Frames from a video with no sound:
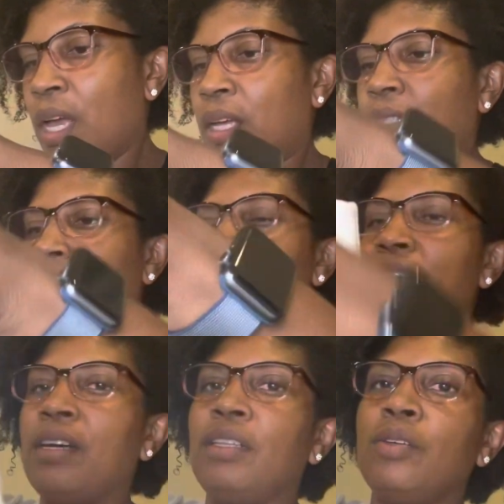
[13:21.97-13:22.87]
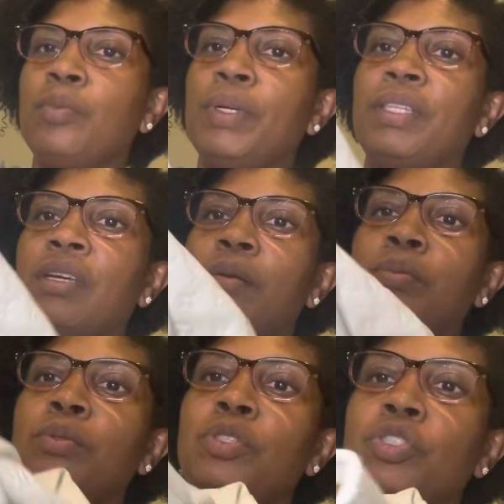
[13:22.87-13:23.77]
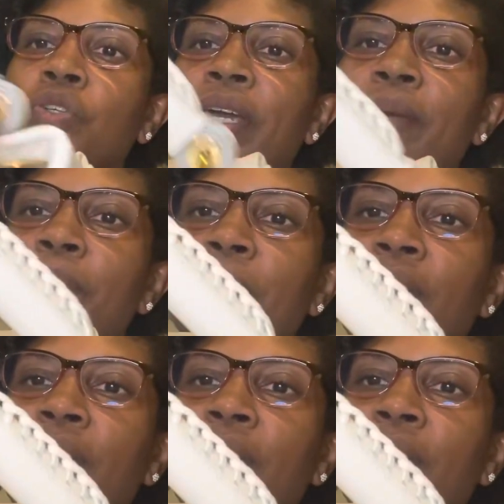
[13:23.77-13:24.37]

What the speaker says: light color with a blue stripe.